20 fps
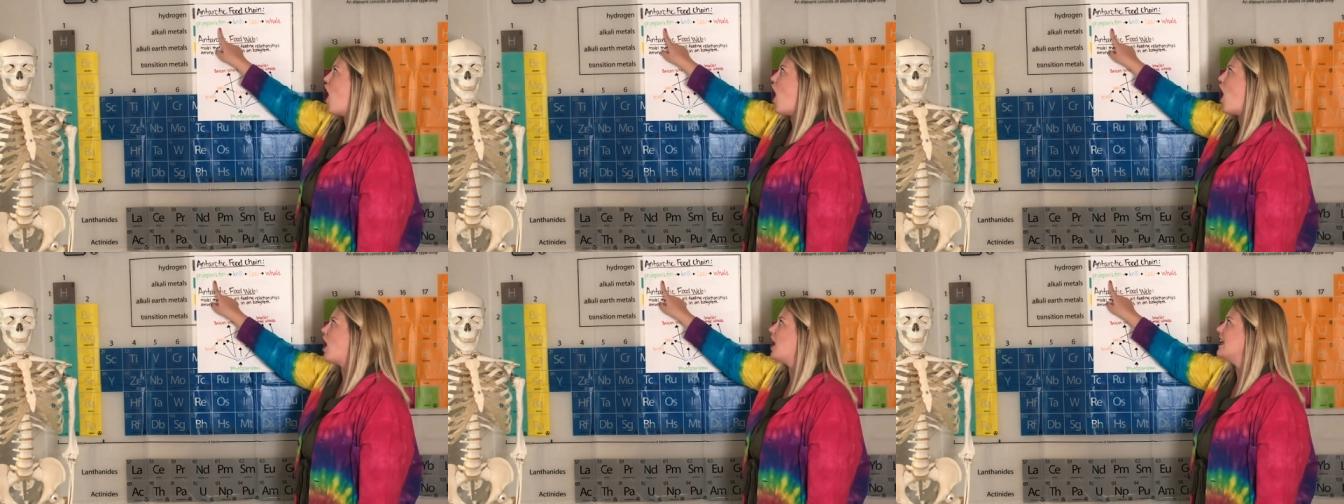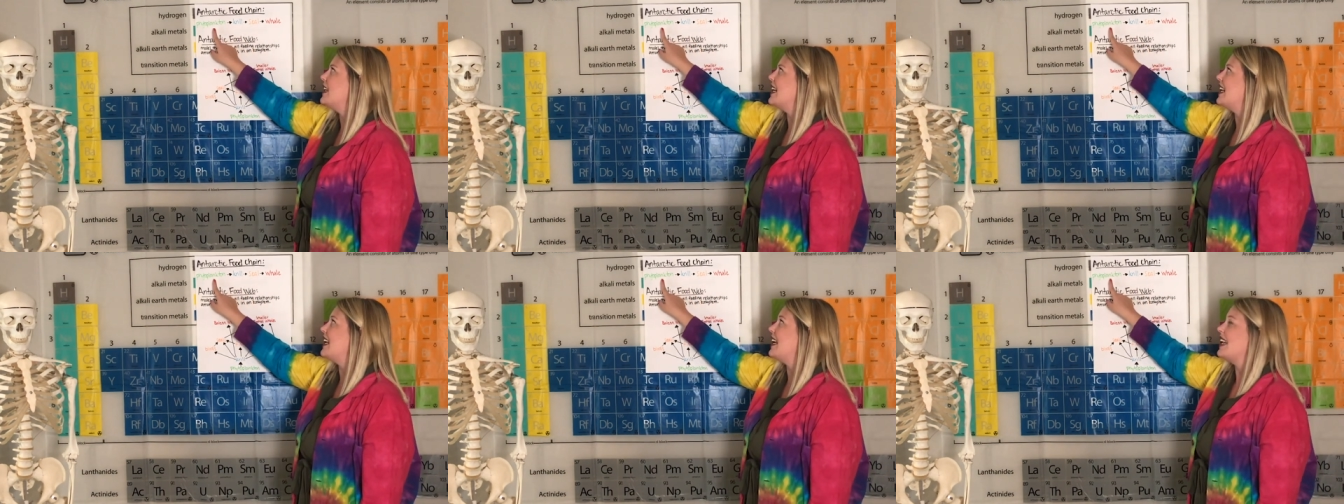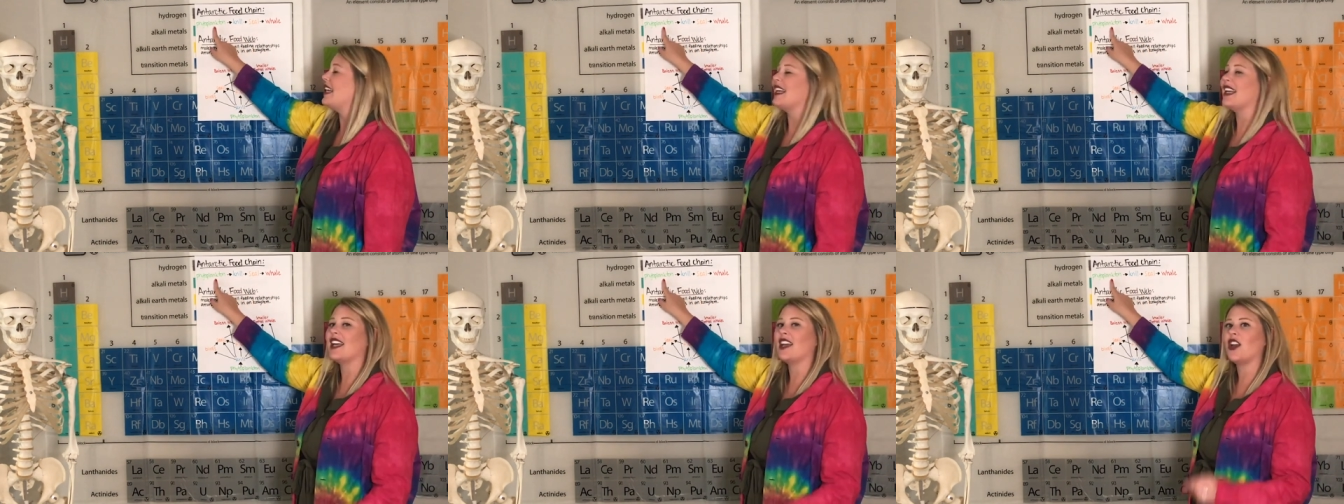are
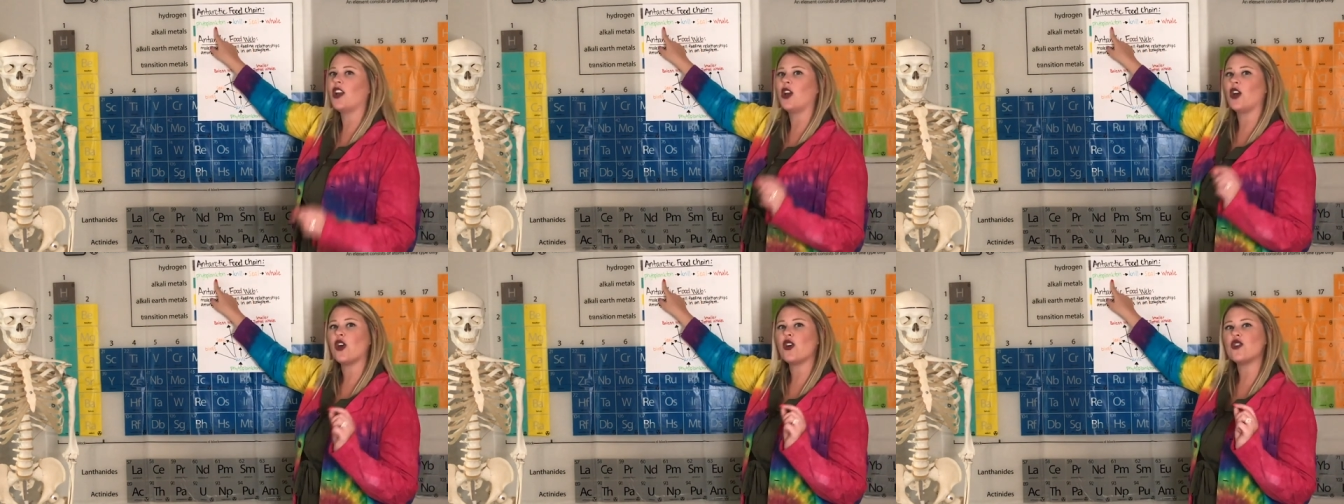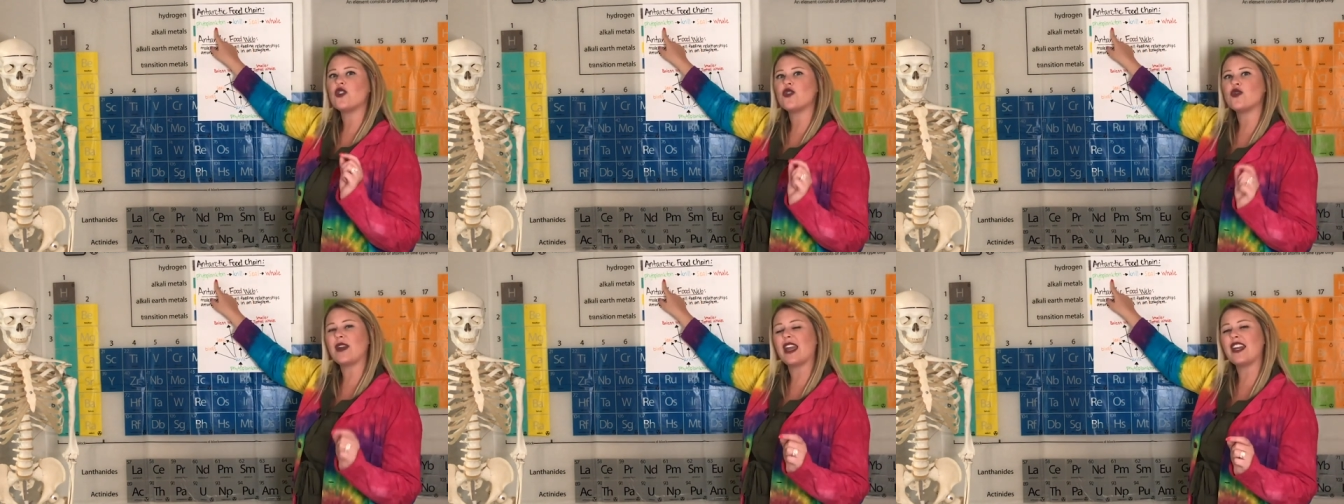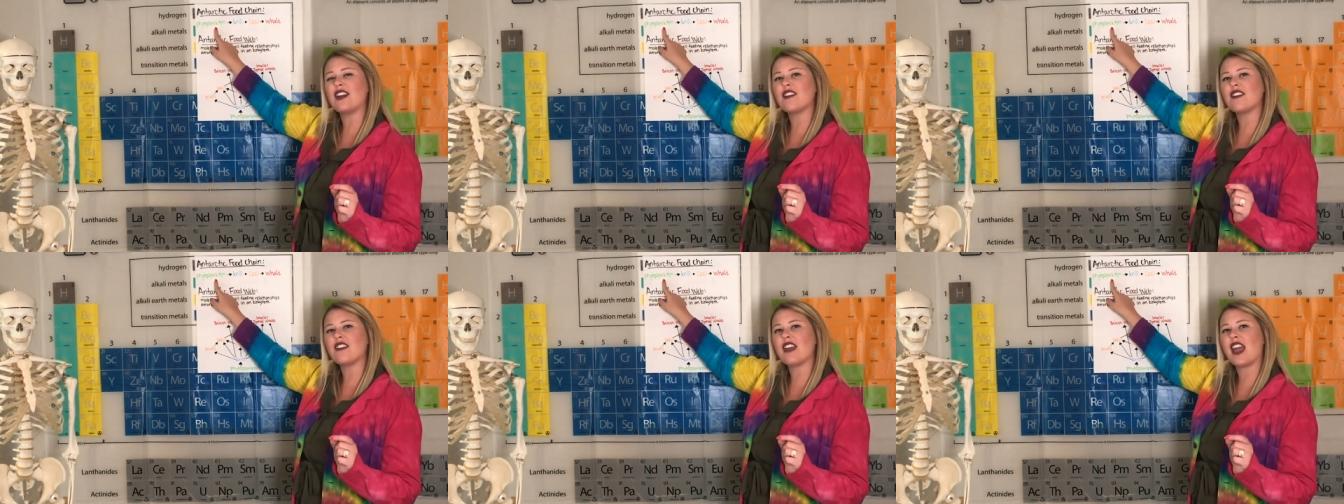getting
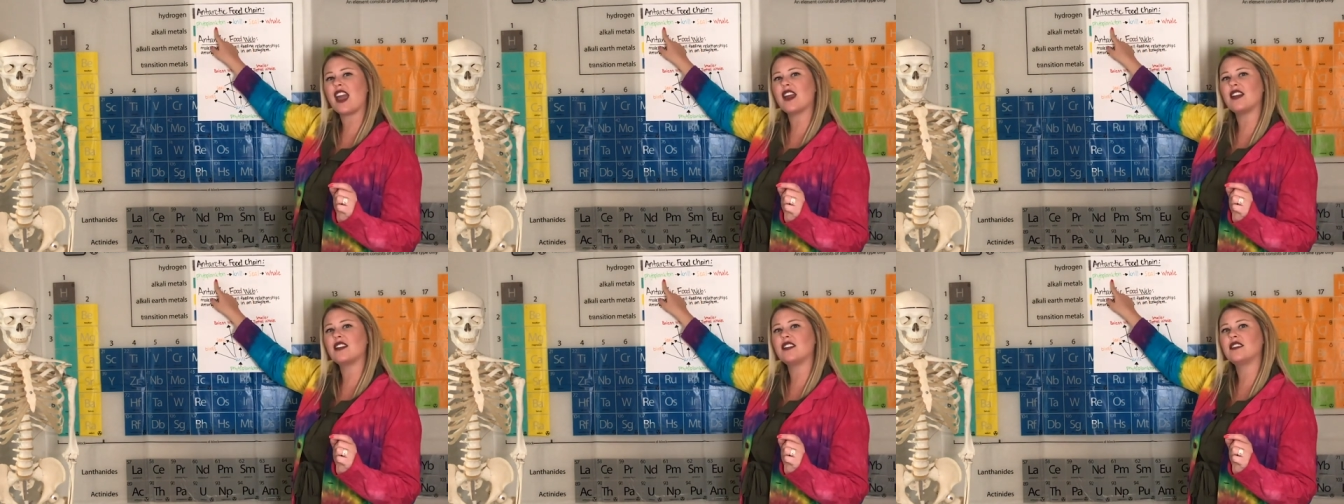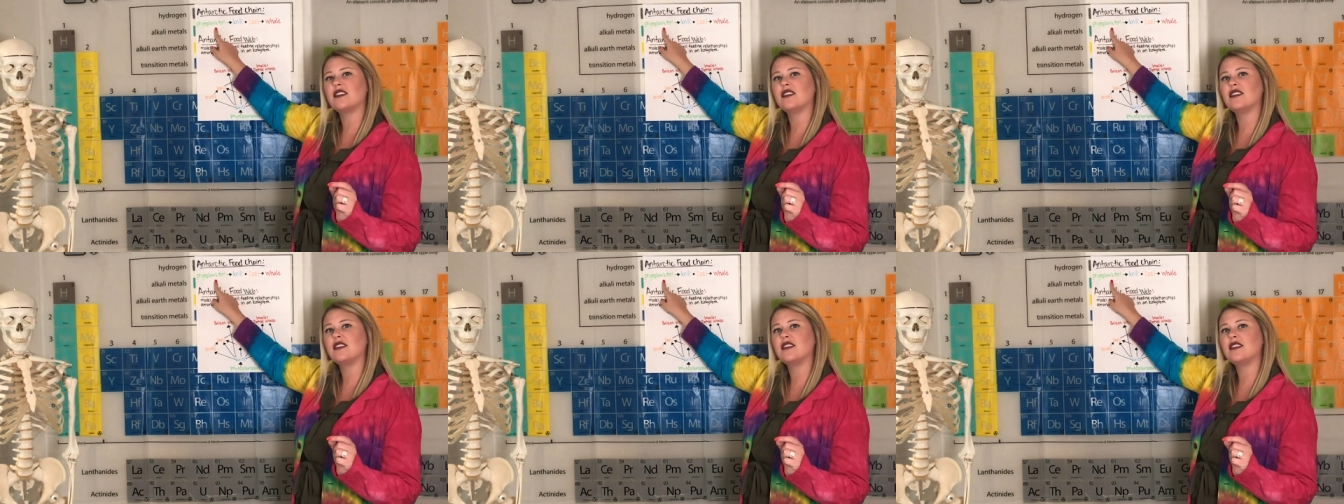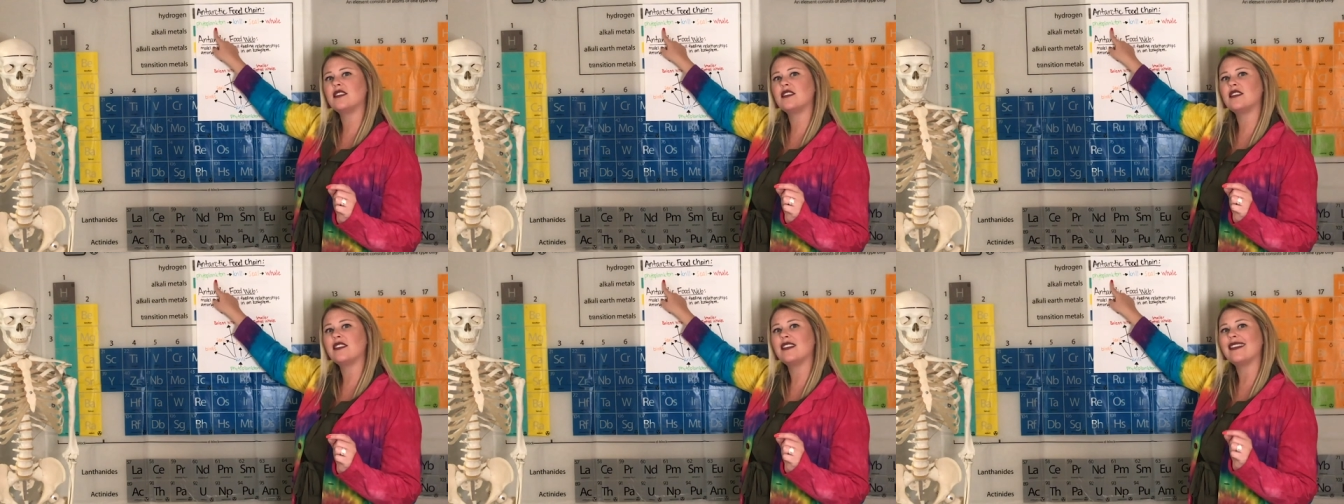greater
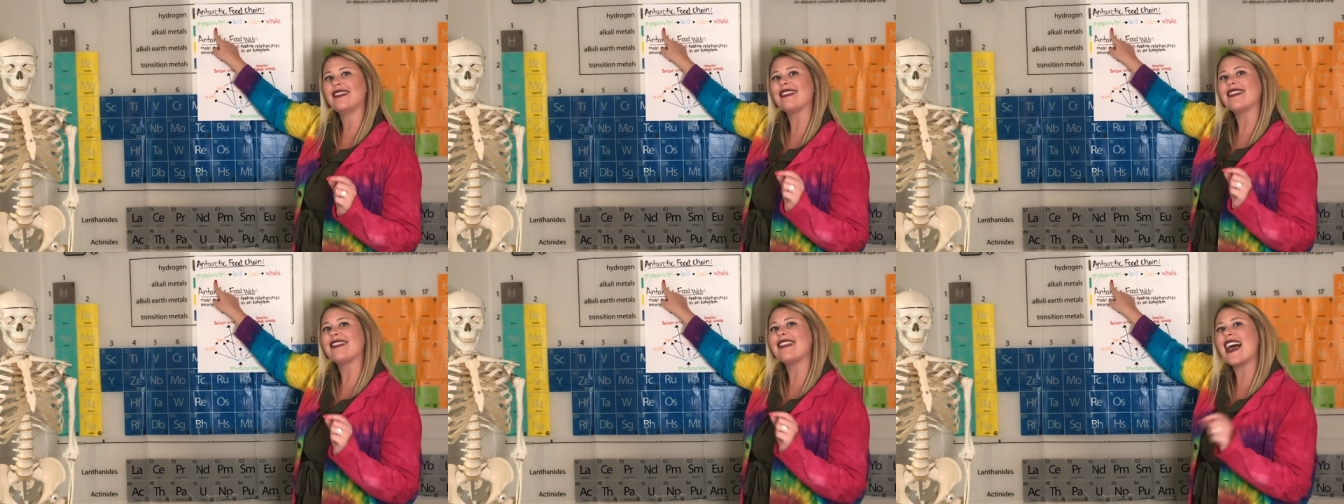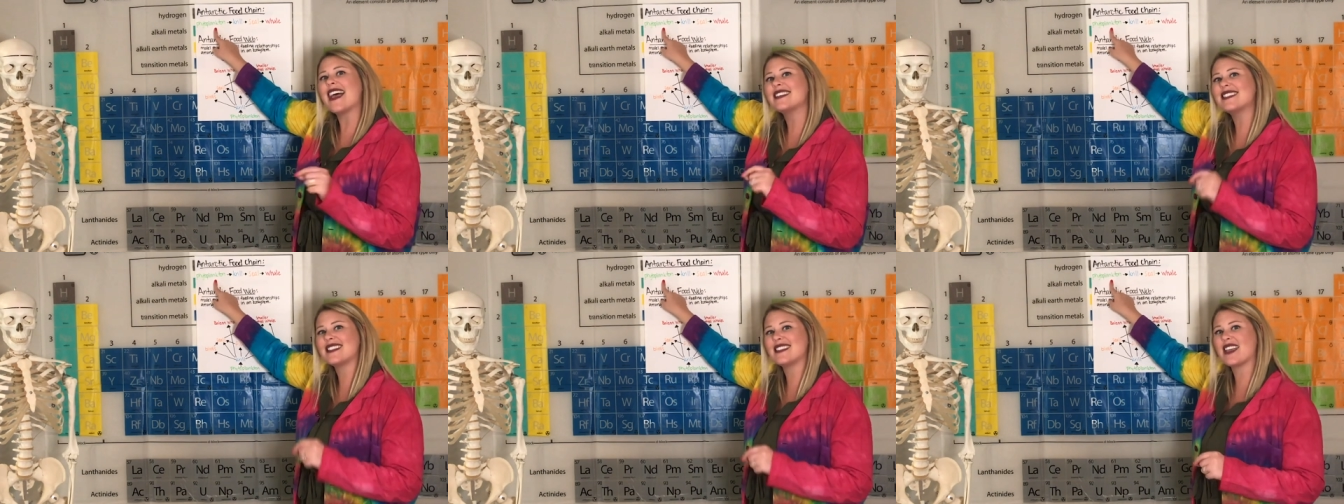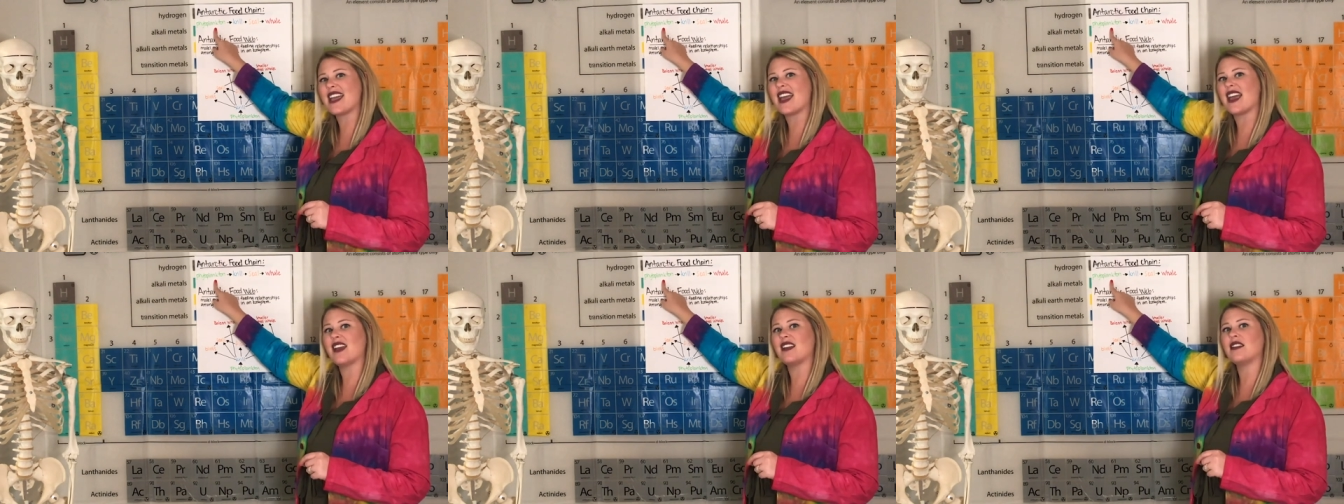than, less
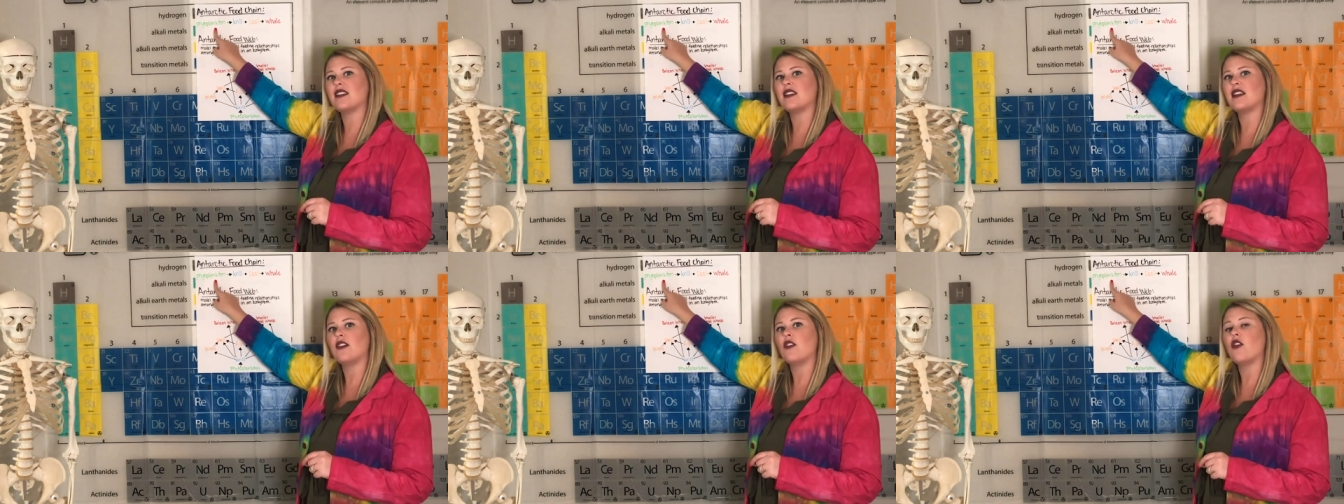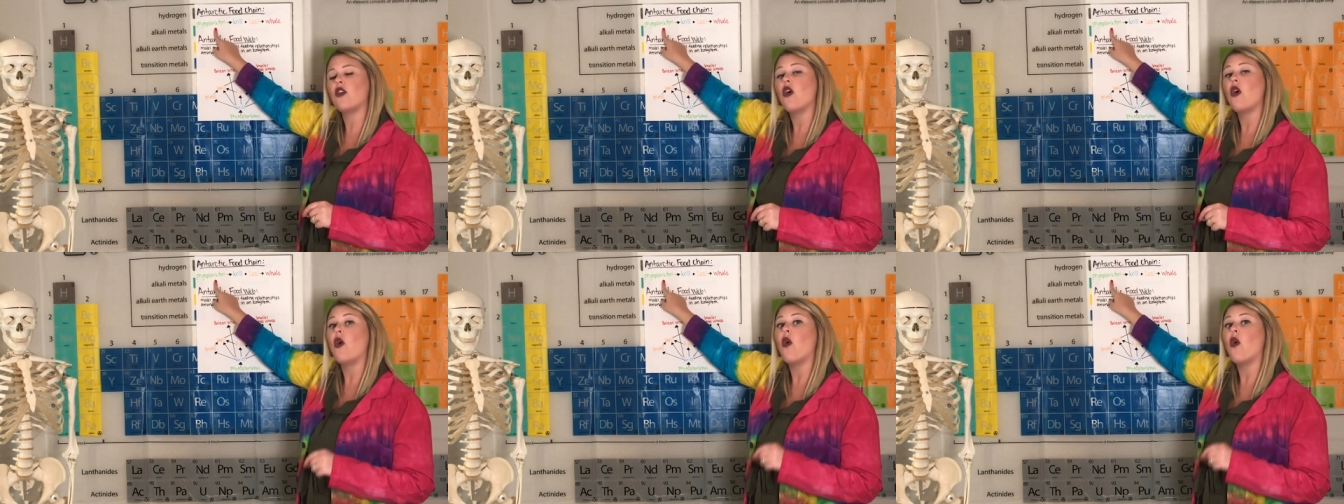than,